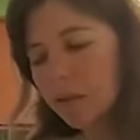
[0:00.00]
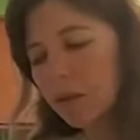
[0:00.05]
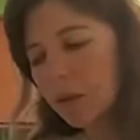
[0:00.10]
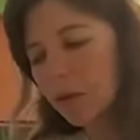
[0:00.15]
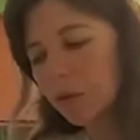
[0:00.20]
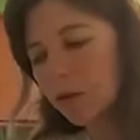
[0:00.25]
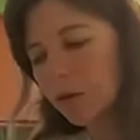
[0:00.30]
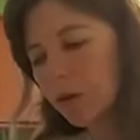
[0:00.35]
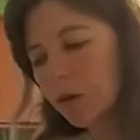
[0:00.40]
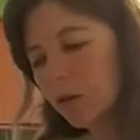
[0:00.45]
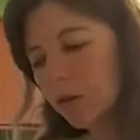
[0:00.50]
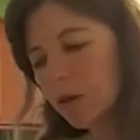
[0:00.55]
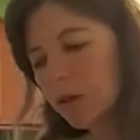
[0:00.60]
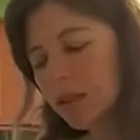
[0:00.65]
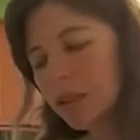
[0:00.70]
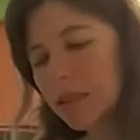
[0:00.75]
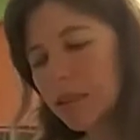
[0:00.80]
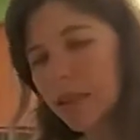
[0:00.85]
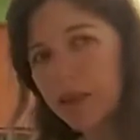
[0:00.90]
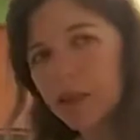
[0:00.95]
People are going
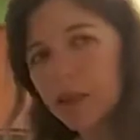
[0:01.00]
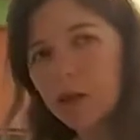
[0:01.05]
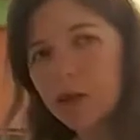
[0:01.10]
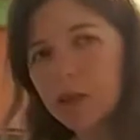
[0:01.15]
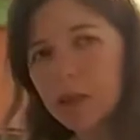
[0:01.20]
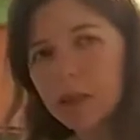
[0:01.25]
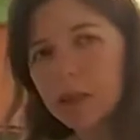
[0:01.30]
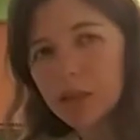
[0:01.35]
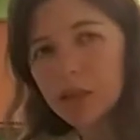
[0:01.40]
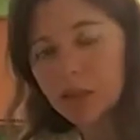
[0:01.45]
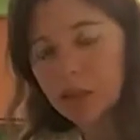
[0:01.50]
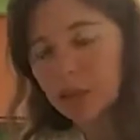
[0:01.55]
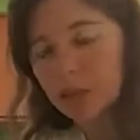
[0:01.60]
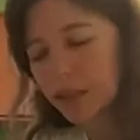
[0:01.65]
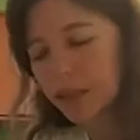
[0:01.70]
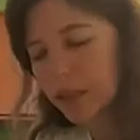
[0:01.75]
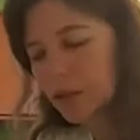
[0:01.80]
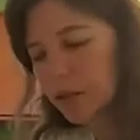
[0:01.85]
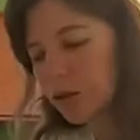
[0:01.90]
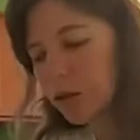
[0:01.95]
to say, oh, they
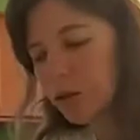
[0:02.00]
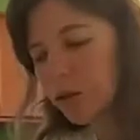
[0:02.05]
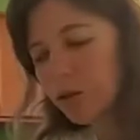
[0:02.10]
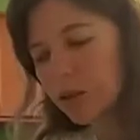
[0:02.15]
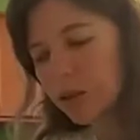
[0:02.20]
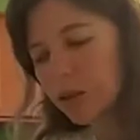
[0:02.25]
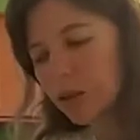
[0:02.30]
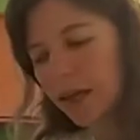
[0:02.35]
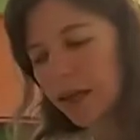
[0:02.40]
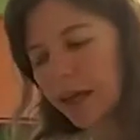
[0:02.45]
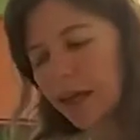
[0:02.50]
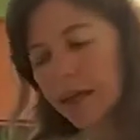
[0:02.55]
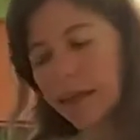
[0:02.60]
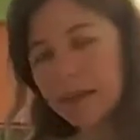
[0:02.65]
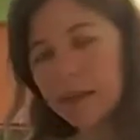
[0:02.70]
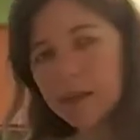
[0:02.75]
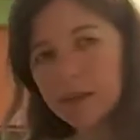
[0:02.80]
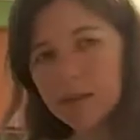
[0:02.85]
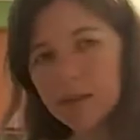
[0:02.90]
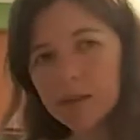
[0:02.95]
just like looked
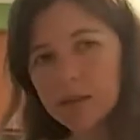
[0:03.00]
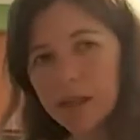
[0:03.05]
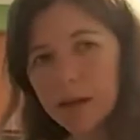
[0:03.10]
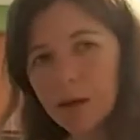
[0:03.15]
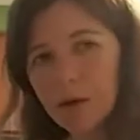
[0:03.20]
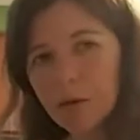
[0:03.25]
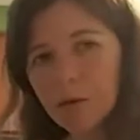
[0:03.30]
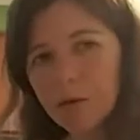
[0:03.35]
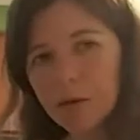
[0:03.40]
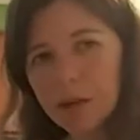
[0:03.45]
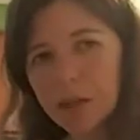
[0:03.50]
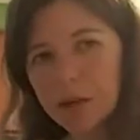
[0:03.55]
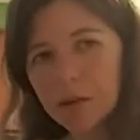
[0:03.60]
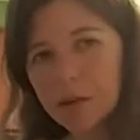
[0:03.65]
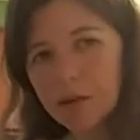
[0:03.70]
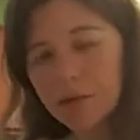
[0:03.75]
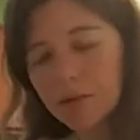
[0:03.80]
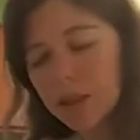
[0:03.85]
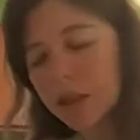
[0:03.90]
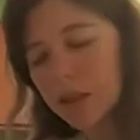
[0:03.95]
at another tarot
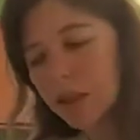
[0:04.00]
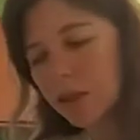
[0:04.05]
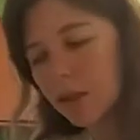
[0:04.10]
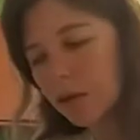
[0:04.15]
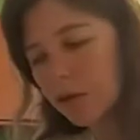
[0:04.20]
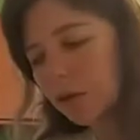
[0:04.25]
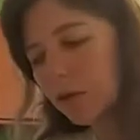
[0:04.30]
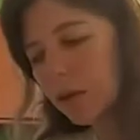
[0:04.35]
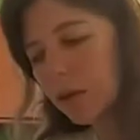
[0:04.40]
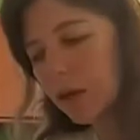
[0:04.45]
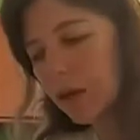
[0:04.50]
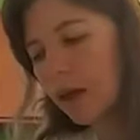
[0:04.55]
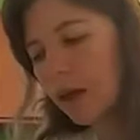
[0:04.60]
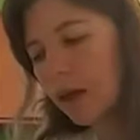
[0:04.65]
reader's video